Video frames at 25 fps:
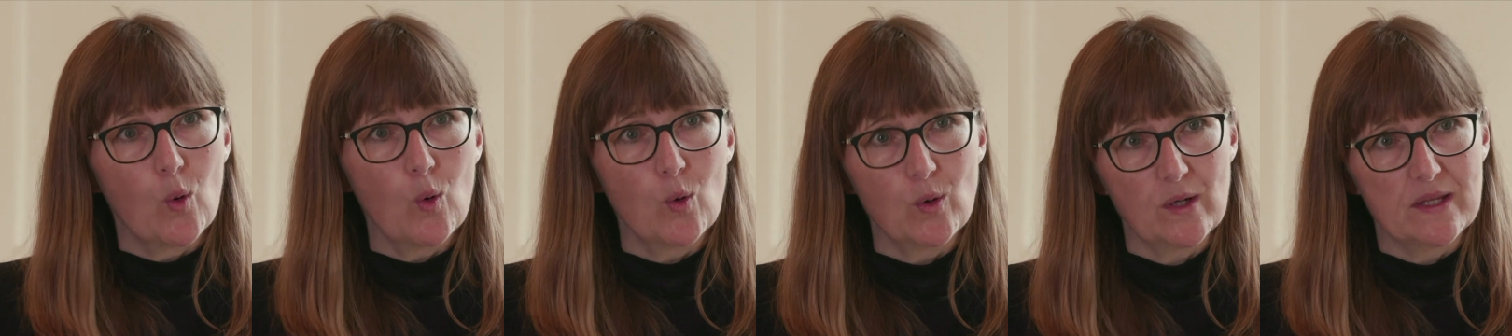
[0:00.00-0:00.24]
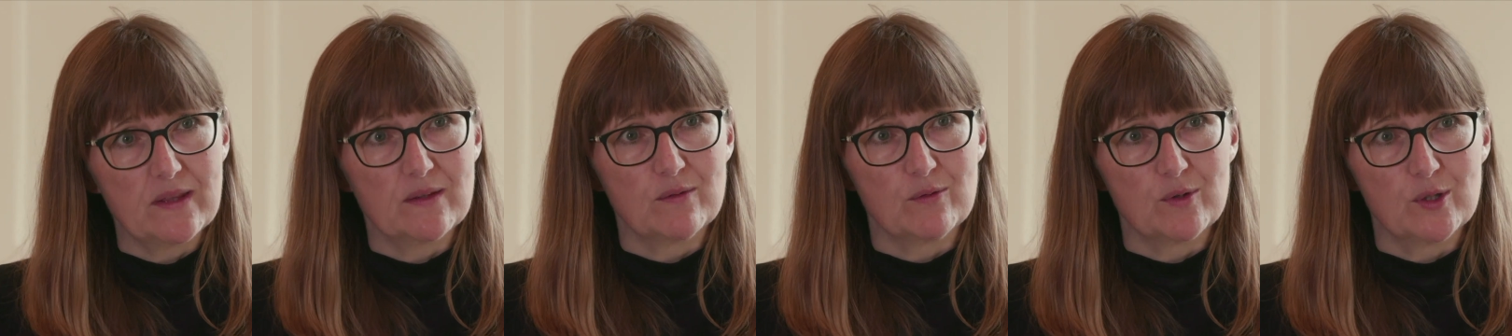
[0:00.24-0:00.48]

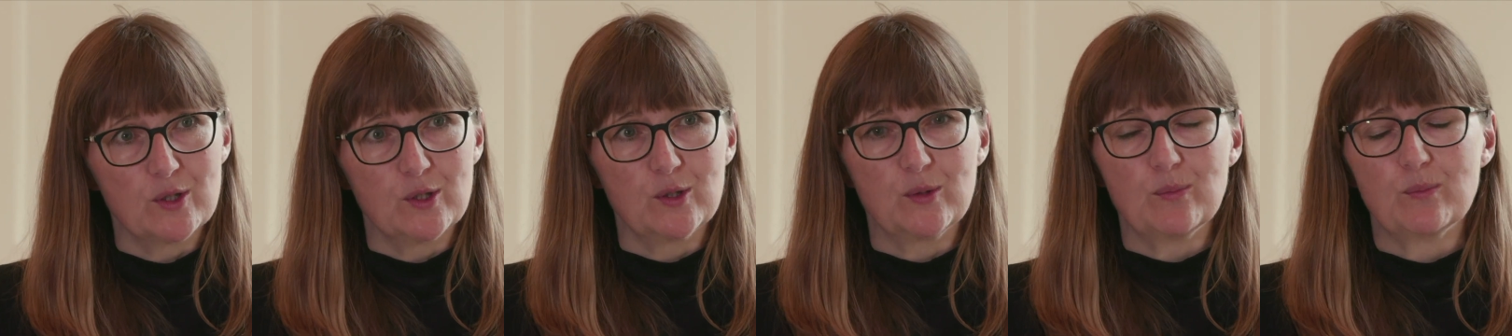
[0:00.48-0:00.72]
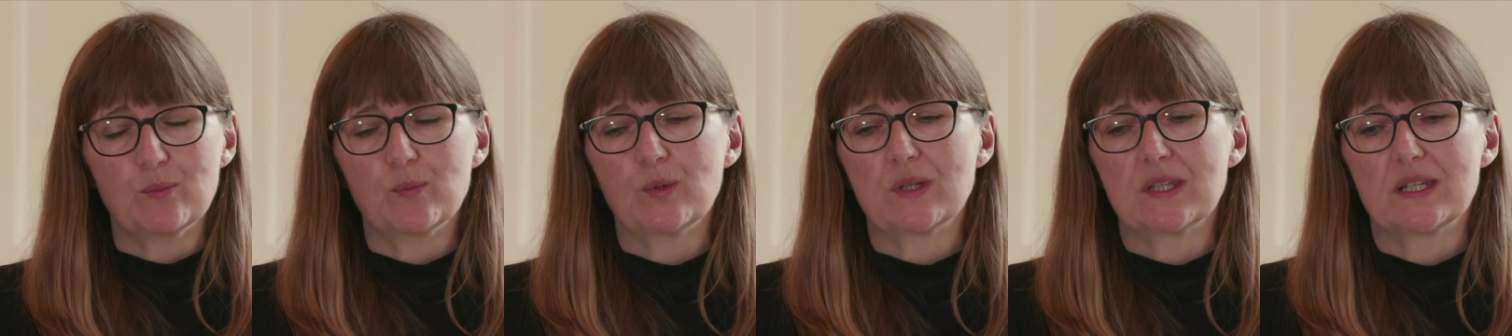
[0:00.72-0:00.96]
all in the
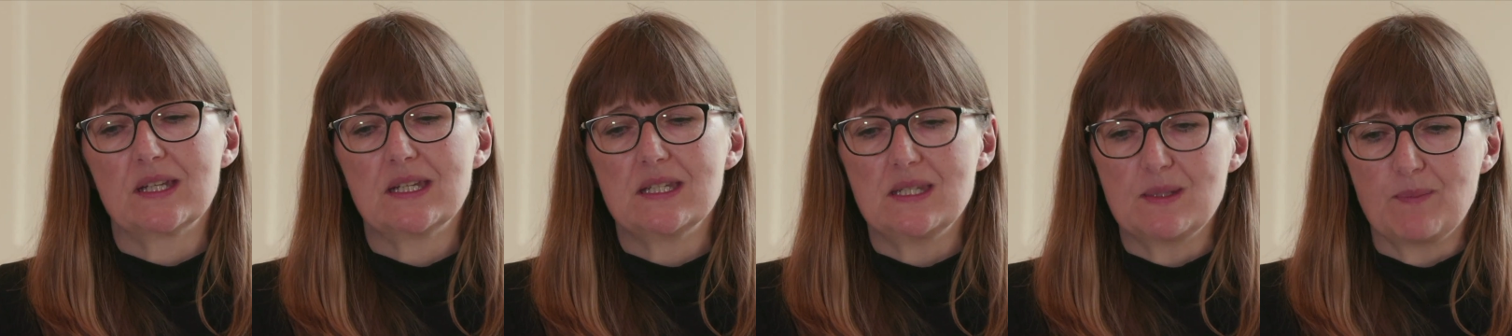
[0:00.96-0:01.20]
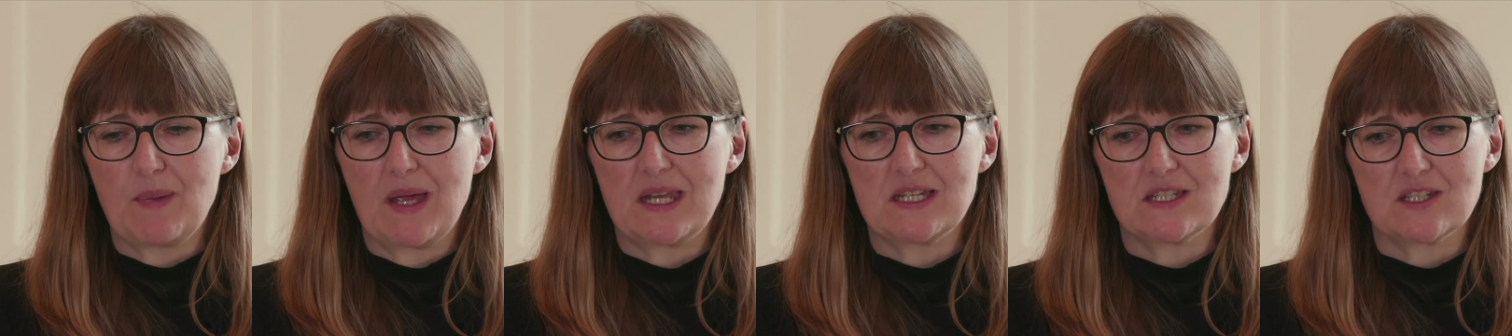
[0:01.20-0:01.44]
room with an
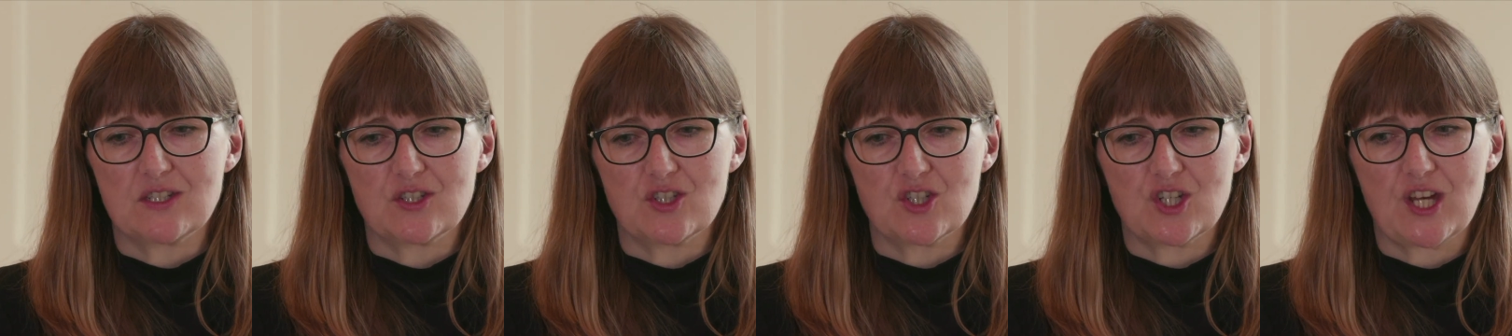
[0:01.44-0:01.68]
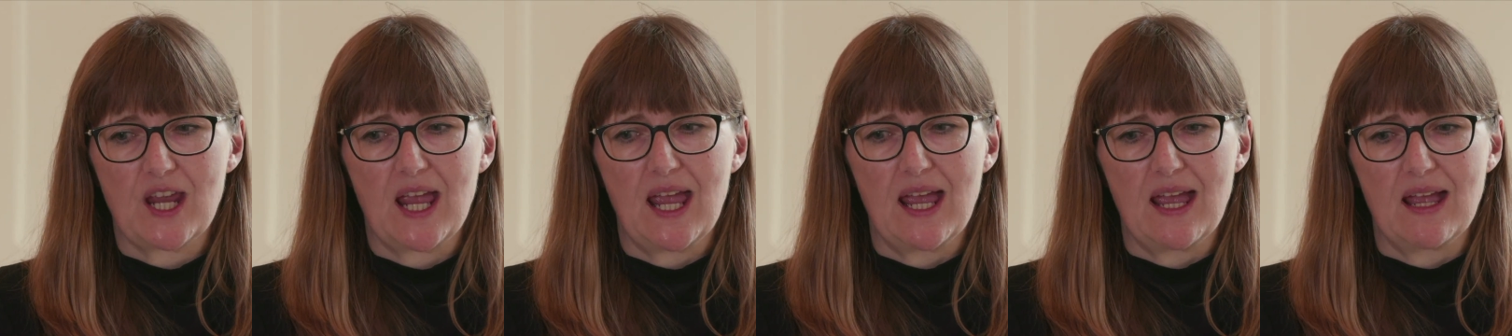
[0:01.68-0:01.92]

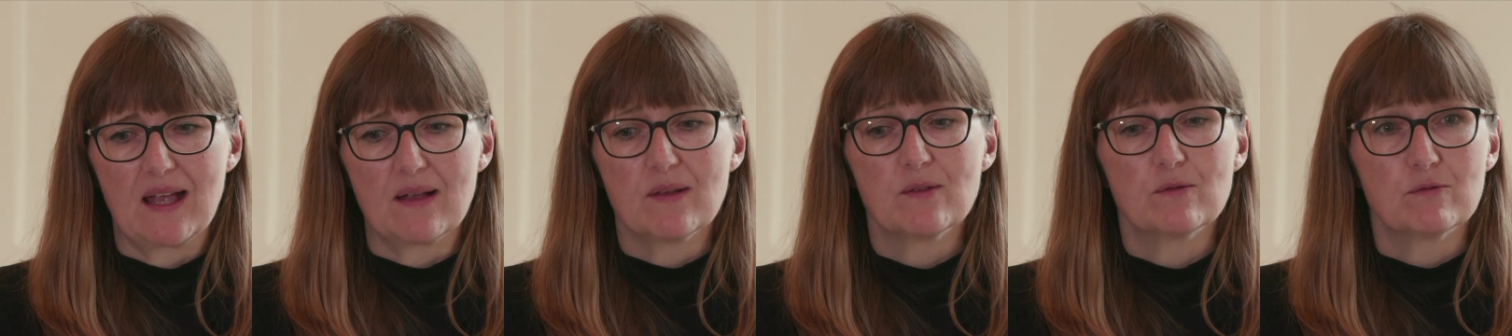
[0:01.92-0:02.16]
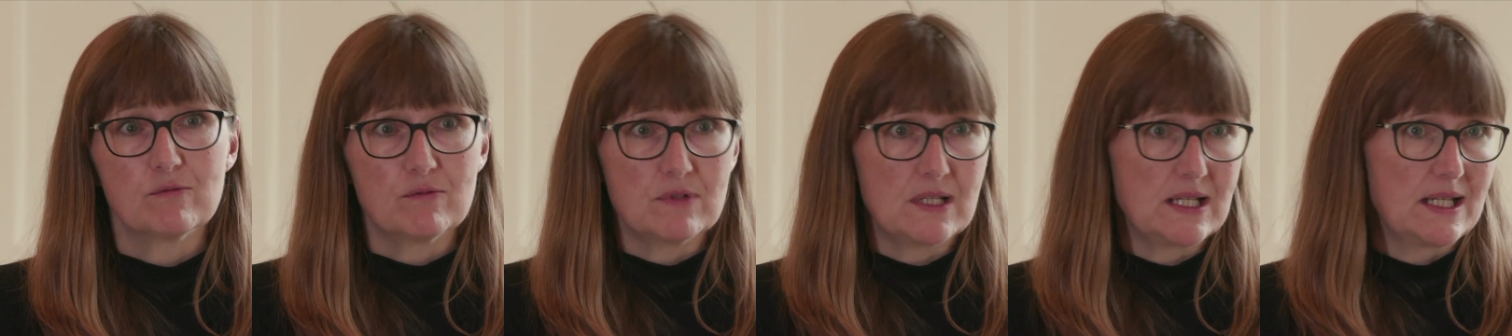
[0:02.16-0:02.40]
independent
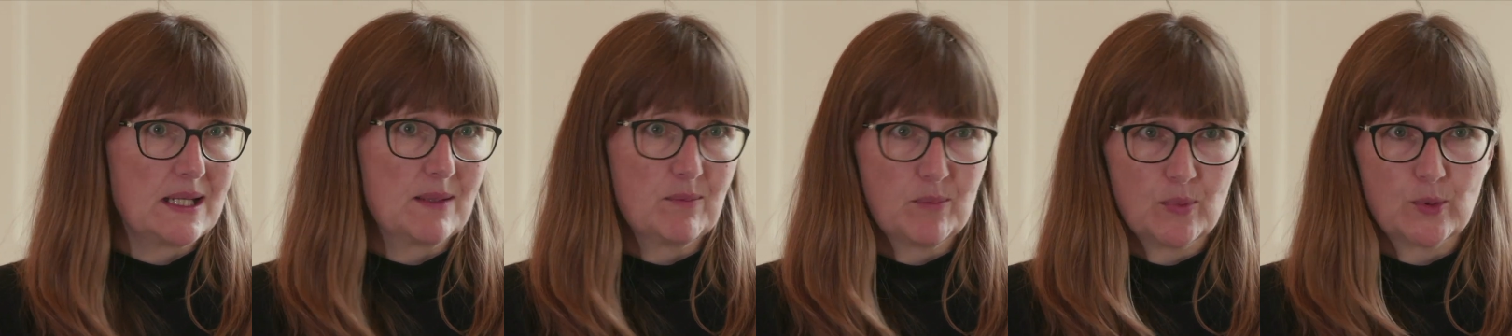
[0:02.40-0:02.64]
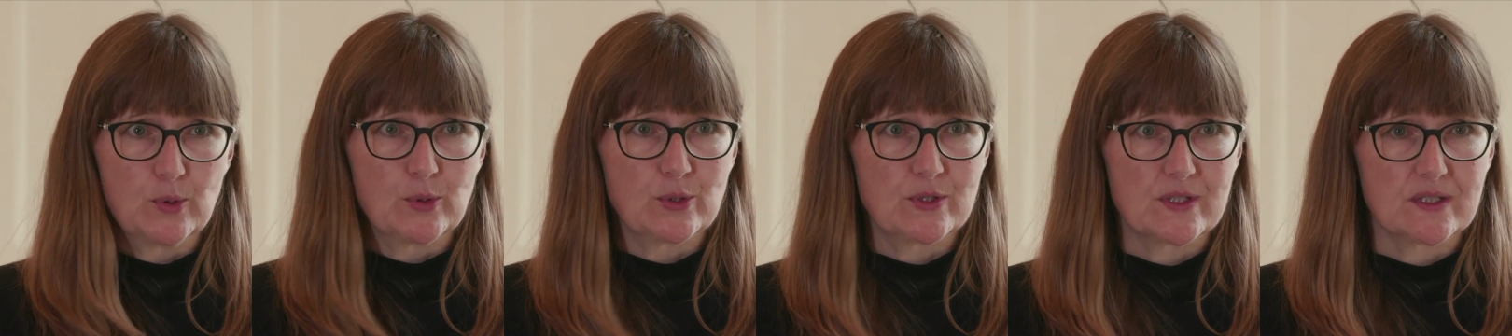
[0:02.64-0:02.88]
chair, really
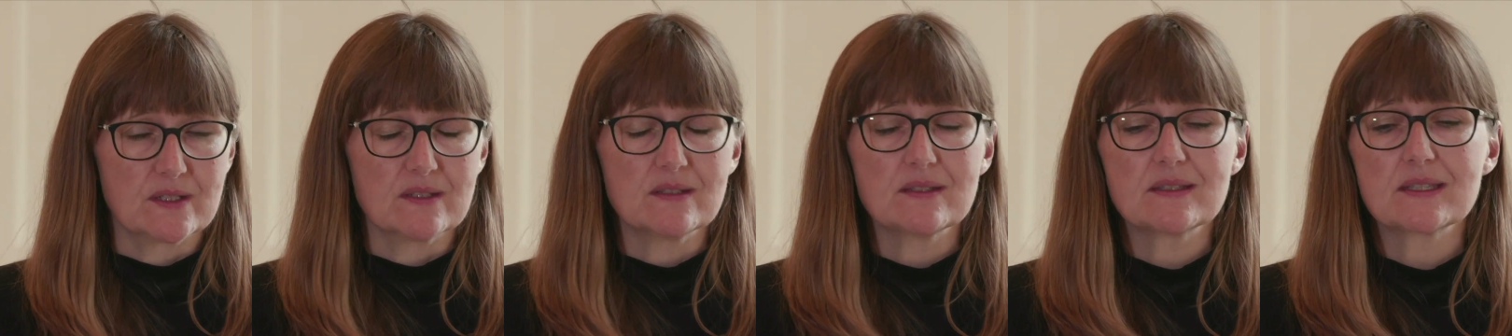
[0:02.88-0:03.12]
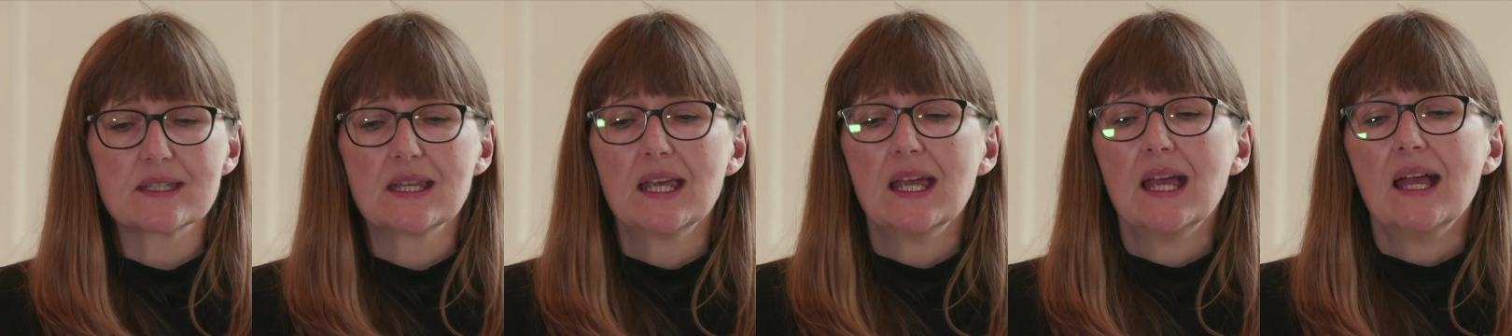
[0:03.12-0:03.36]

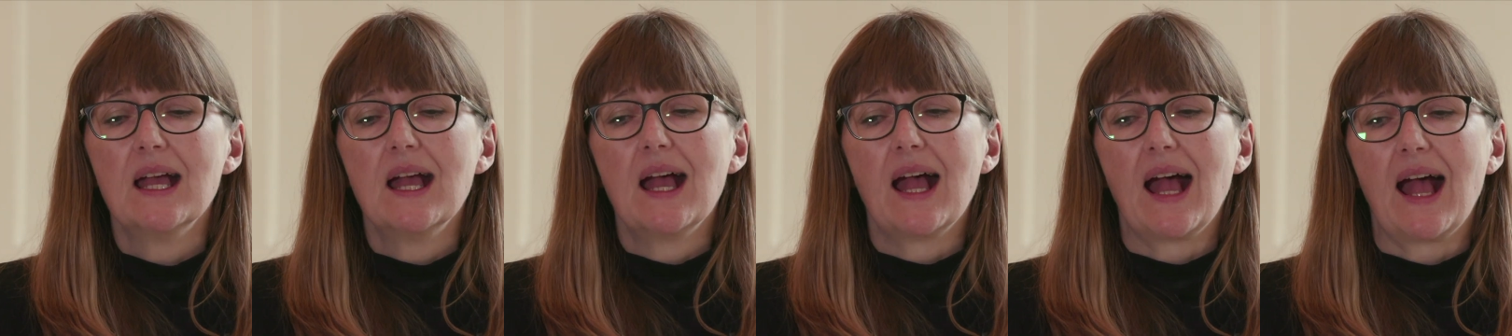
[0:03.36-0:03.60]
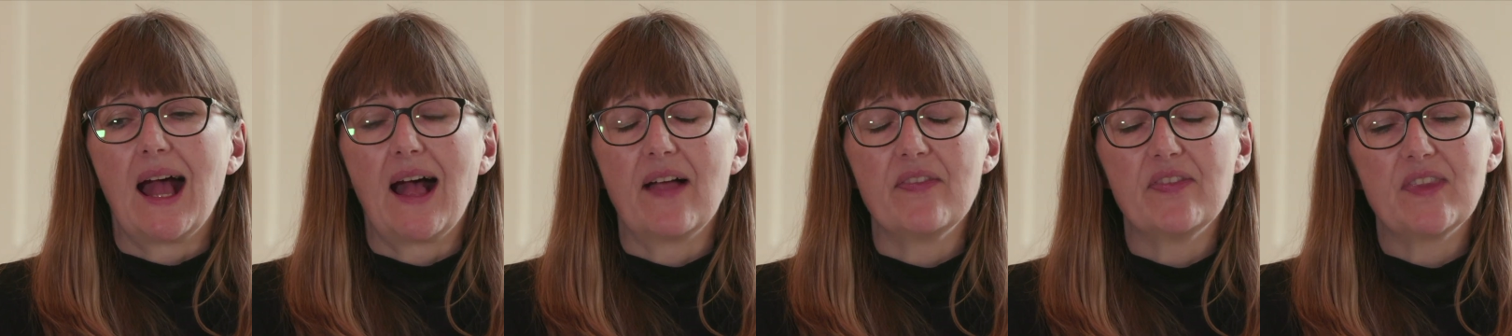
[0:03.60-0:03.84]
important.
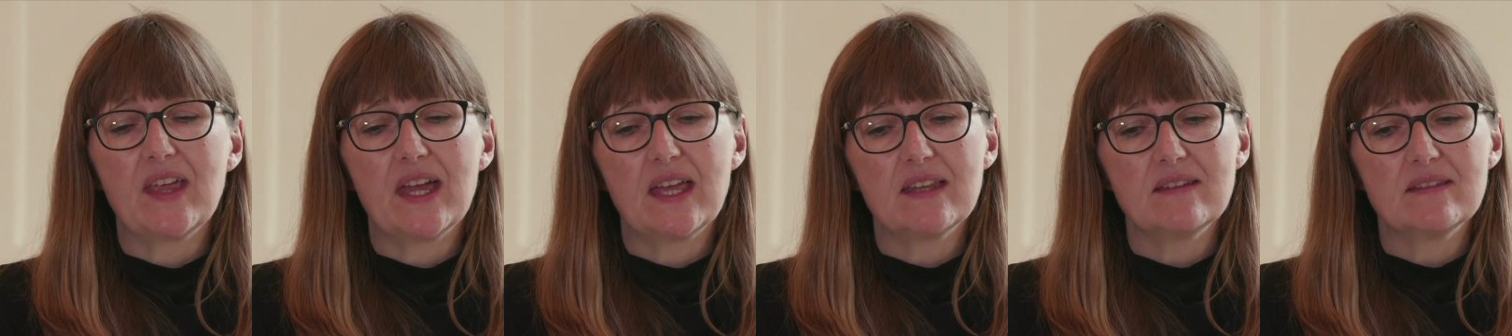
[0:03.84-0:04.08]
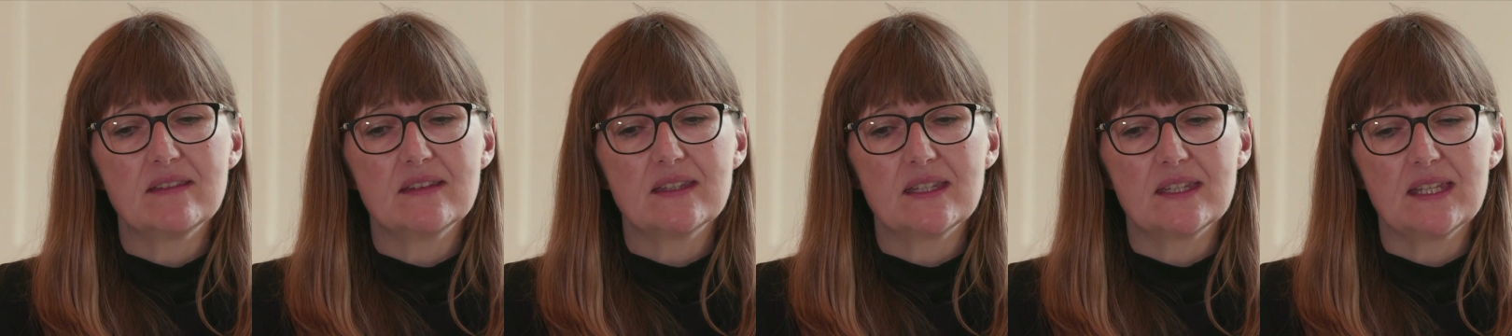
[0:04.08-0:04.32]
And
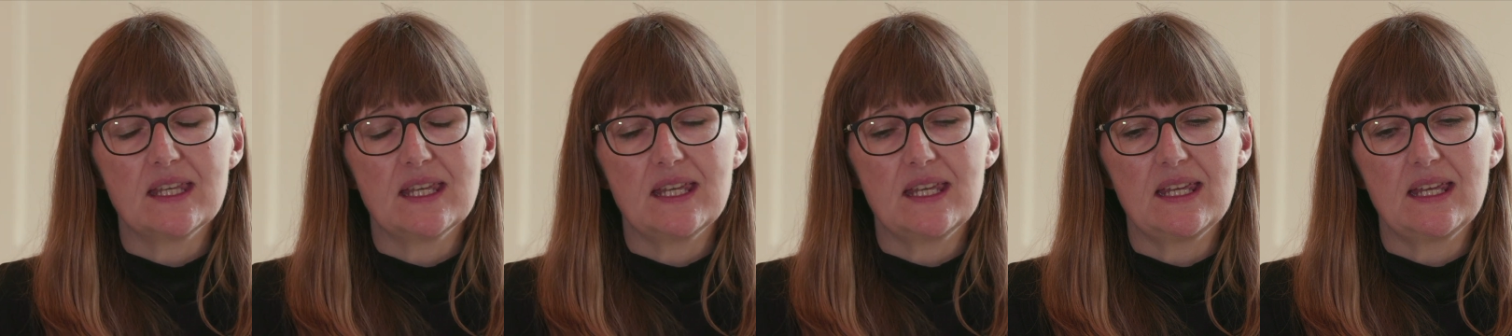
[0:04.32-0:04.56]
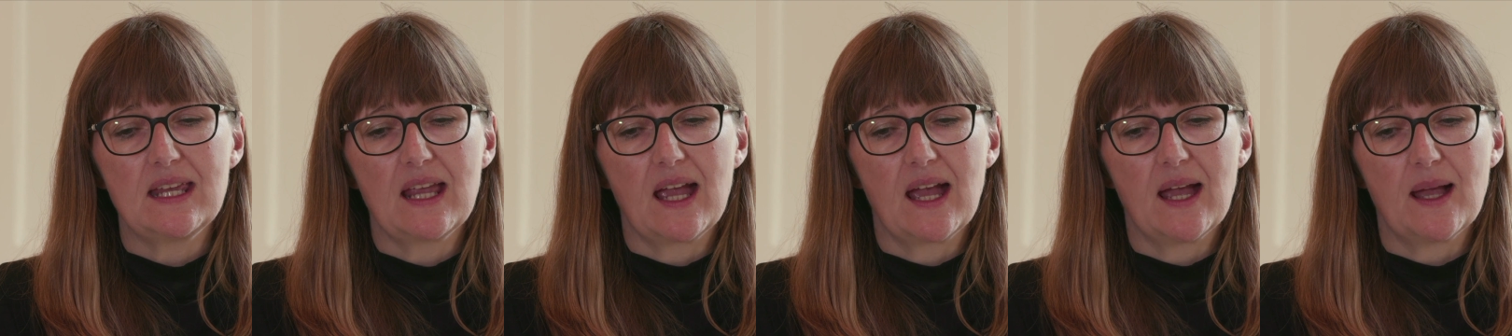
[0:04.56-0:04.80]
then
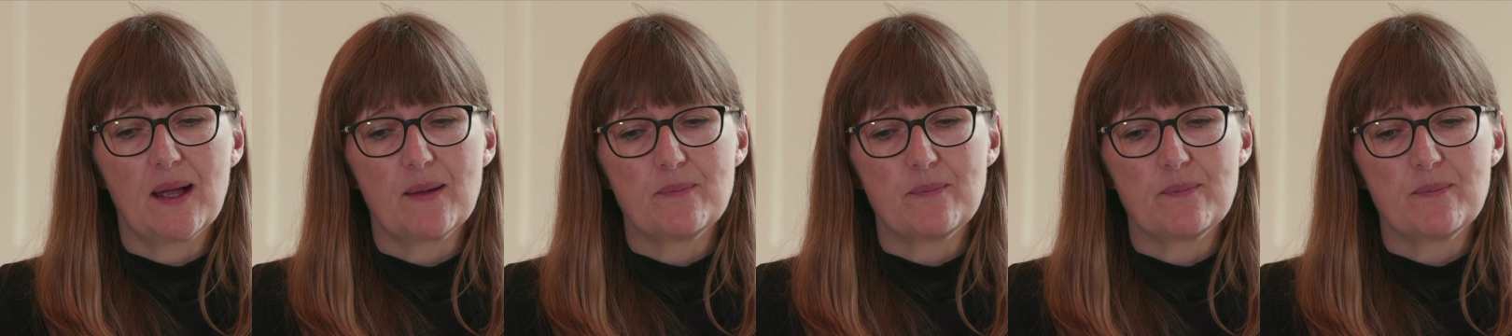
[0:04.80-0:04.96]
the